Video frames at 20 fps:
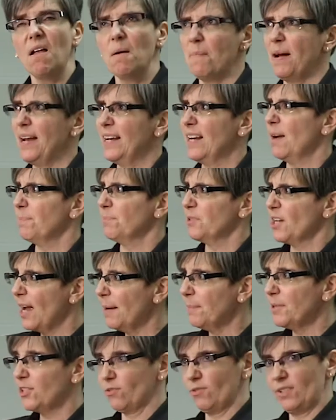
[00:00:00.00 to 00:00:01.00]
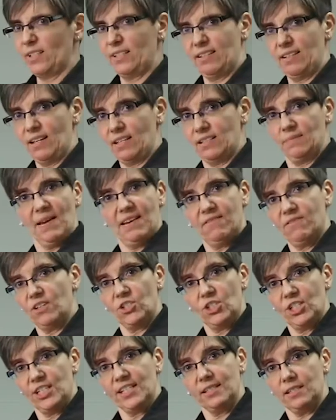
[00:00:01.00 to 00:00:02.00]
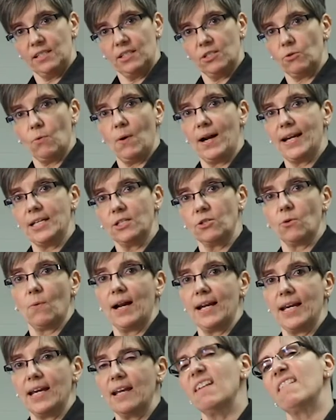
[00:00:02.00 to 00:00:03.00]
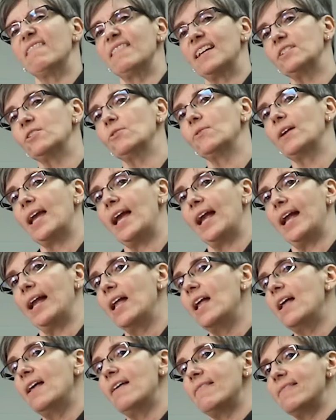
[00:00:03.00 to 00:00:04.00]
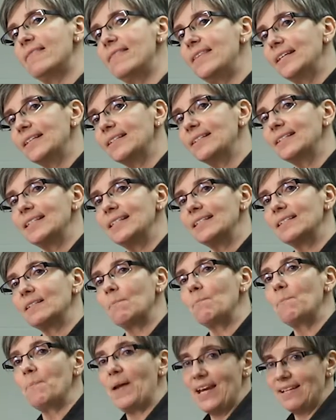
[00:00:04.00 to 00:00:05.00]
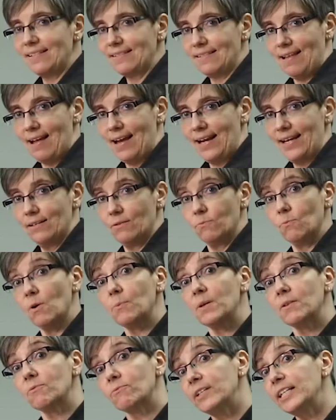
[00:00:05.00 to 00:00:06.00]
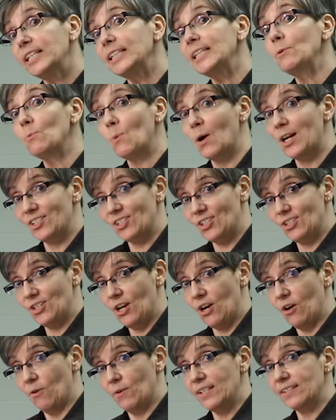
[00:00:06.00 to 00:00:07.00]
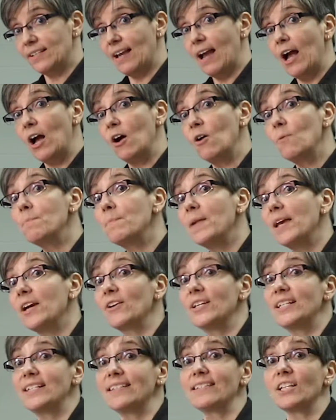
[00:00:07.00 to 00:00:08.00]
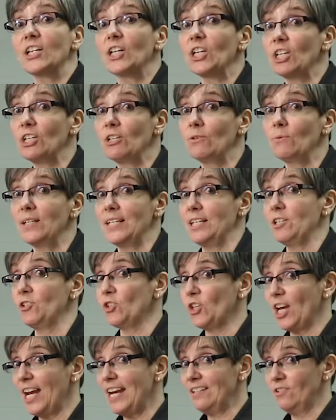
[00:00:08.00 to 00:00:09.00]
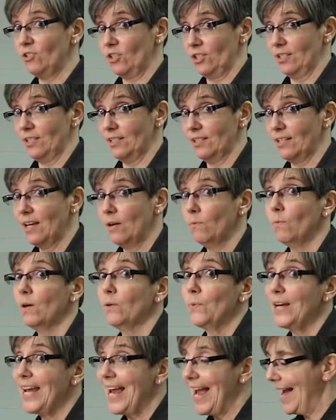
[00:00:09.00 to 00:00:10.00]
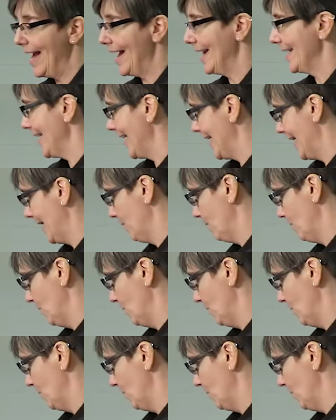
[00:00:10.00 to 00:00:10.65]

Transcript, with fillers: my optometrist says my vision isn't 2020. That's okay. This is a baseline. What we really want to know is how Mary's acuity changes when we add head